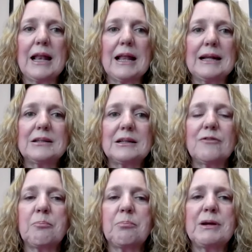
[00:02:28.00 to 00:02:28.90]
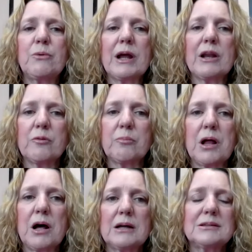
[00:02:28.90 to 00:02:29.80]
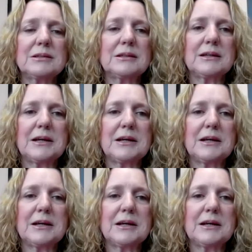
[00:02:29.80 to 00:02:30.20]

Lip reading: I'd like to give a big round of applause